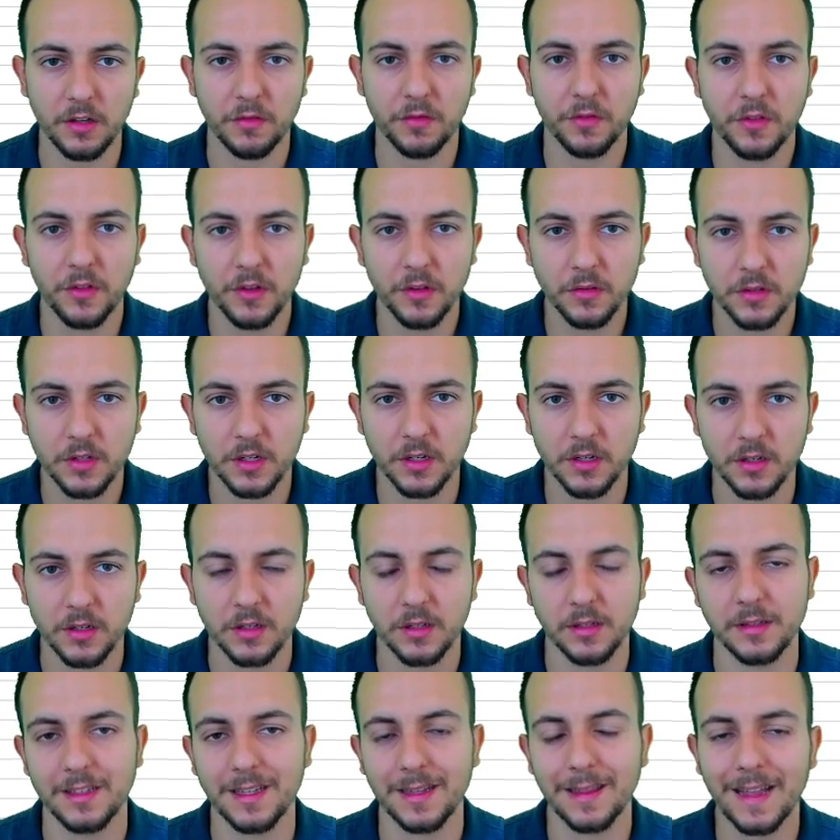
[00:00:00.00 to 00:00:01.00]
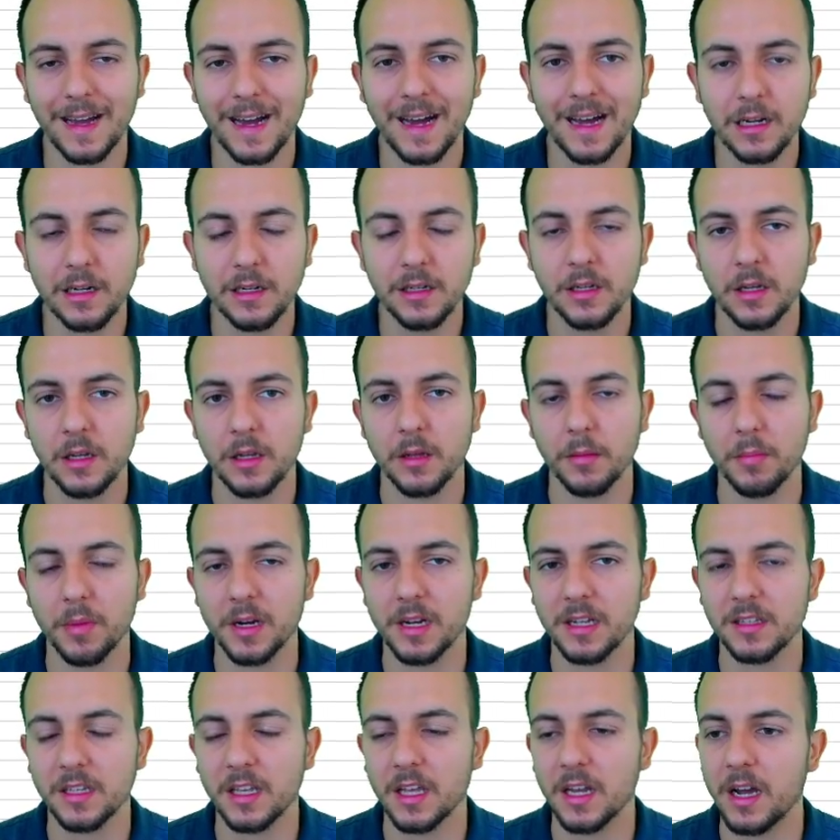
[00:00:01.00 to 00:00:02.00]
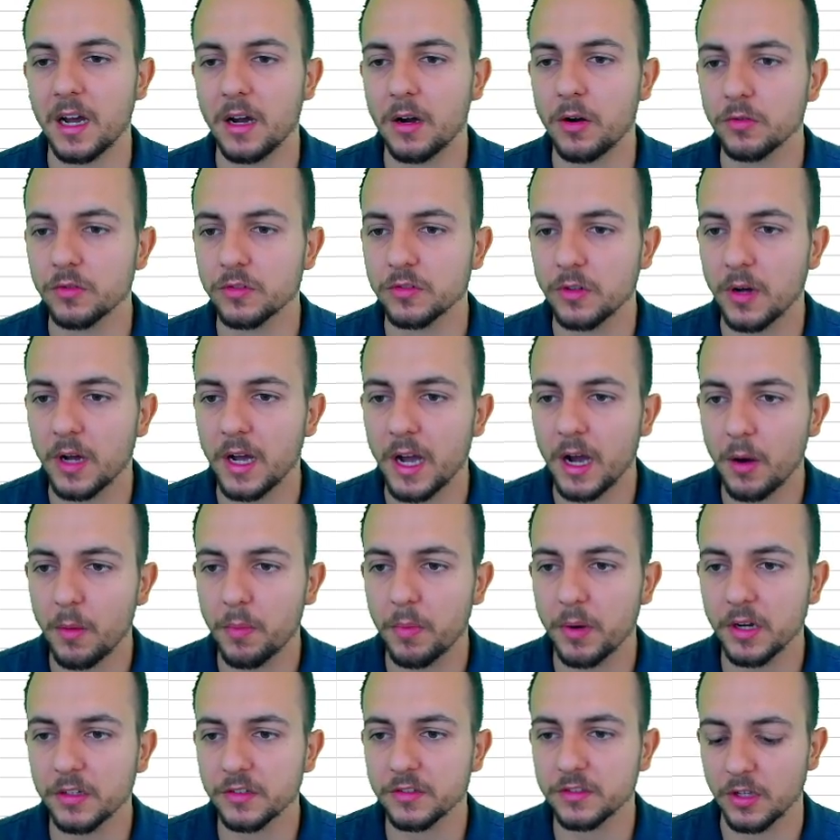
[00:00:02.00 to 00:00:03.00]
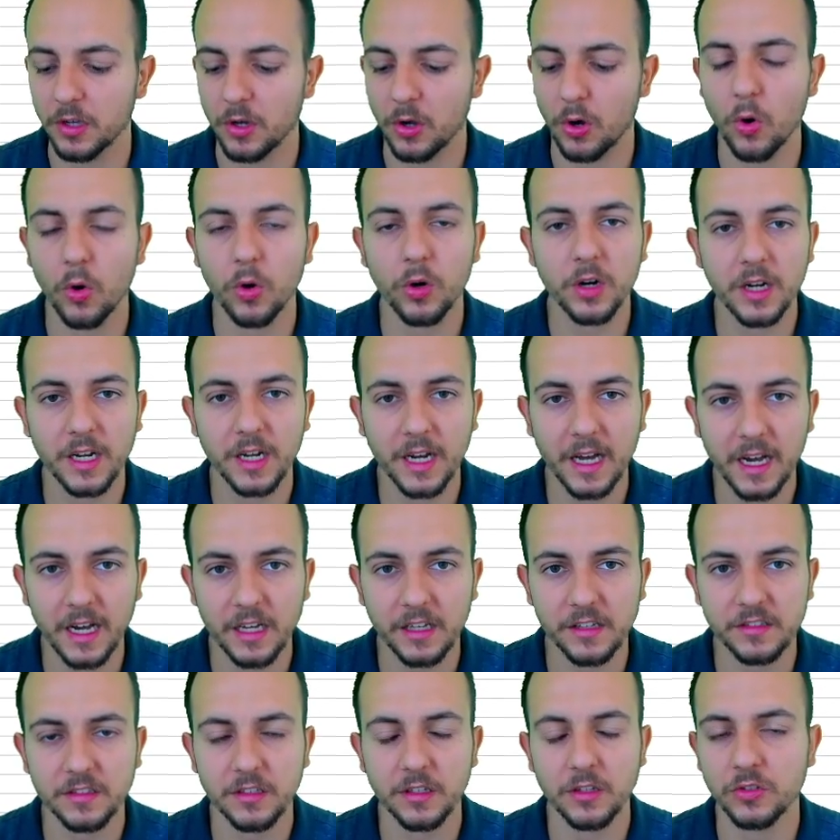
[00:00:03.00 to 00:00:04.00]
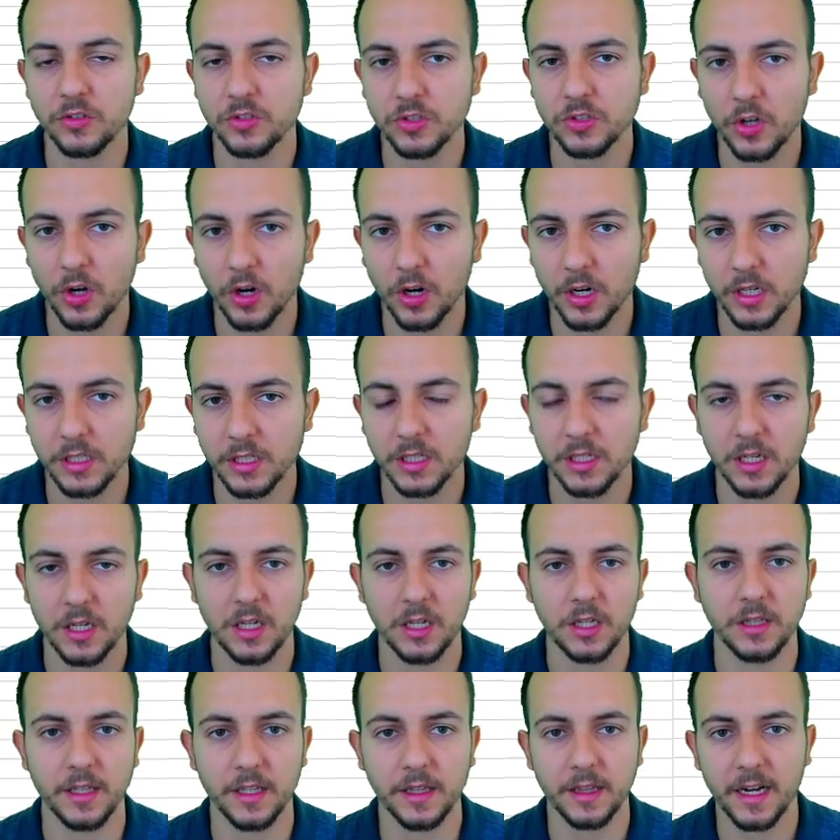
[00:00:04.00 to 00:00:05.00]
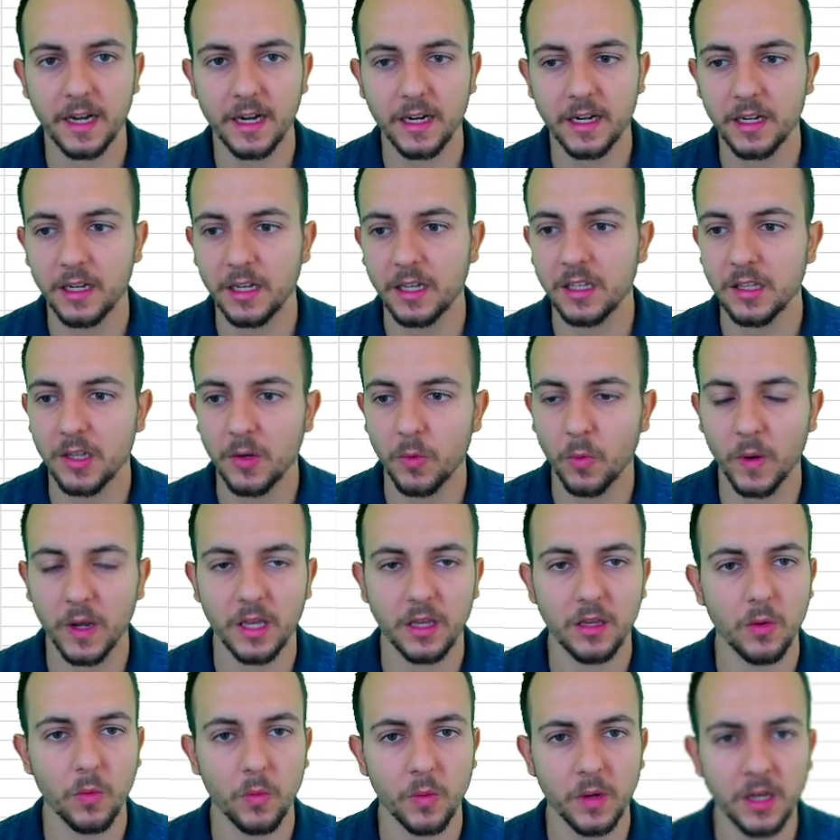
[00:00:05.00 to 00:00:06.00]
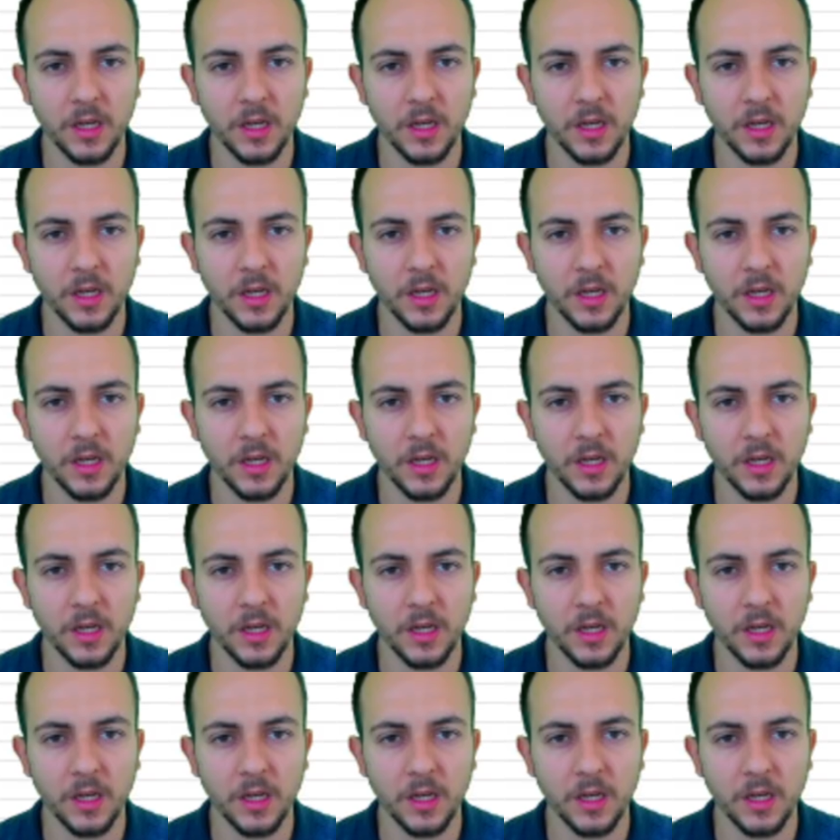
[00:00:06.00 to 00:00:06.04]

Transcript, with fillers: filter the data, but it can also help us organize, sort the data in the way we